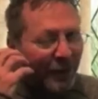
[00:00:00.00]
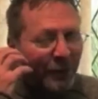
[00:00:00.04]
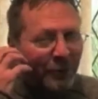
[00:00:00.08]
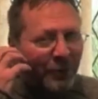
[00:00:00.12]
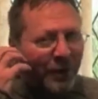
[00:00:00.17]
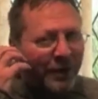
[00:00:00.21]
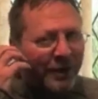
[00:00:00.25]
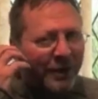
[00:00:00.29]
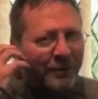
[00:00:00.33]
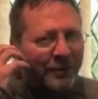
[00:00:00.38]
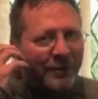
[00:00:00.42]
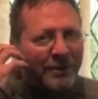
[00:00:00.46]

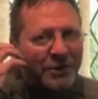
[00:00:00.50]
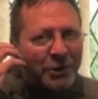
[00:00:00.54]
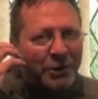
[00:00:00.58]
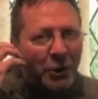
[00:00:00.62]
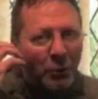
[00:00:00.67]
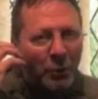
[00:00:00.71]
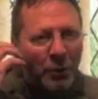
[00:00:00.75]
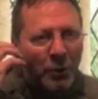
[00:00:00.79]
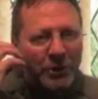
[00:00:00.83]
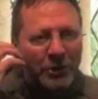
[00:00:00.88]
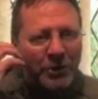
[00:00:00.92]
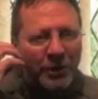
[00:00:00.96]
hello, is
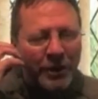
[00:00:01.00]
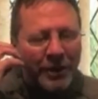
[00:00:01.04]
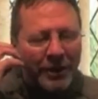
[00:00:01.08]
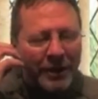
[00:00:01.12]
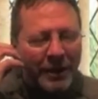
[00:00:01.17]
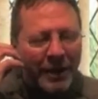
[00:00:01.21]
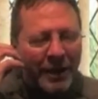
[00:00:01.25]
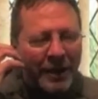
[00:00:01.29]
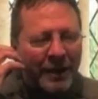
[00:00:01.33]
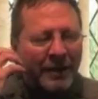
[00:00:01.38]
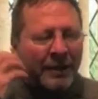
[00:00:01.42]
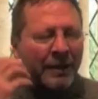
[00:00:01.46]
Jon Whitterick
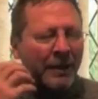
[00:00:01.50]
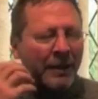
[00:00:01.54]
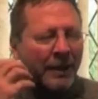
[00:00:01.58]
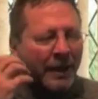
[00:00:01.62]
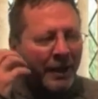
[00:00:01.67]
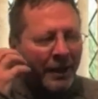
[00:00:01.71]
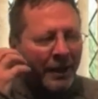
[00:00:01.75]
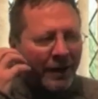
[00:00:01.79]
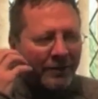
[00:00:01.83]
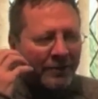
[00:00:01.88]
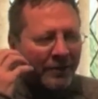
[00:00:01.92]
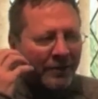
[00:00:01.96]
there?
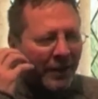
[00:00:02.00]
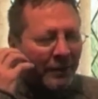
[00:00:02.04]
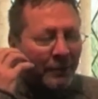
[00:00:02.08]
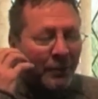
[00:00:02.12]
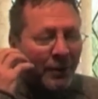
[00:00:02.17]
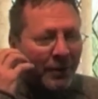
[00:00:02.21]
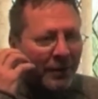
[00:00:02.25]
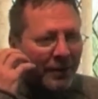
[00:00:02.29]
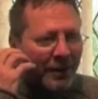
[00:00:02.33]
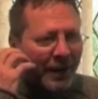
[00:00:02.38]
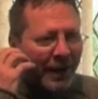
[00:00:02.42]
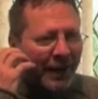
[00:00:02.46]
I'd say,
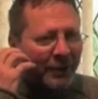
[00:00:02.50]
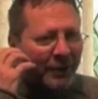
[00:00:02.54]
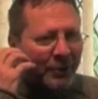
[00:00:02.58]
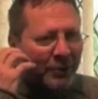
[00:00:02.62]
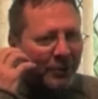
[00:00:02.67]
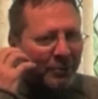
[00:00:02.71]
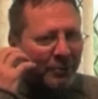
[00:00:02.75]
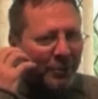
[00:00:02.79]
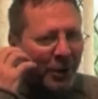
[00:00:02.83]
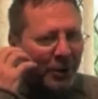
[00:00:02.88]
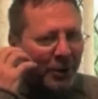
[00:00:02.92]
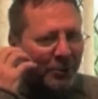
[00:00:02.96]
well, hang
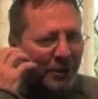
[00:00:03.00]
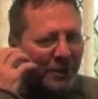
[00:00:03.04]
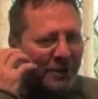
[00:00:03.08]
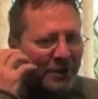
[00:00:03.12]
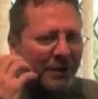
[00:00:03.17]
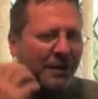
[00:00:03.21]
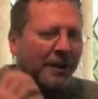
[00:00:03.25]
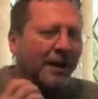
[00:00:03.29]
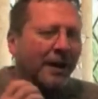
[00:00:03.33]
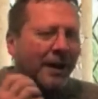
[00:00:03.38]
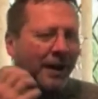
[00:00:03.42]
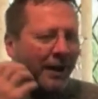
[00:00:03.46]
on a moment,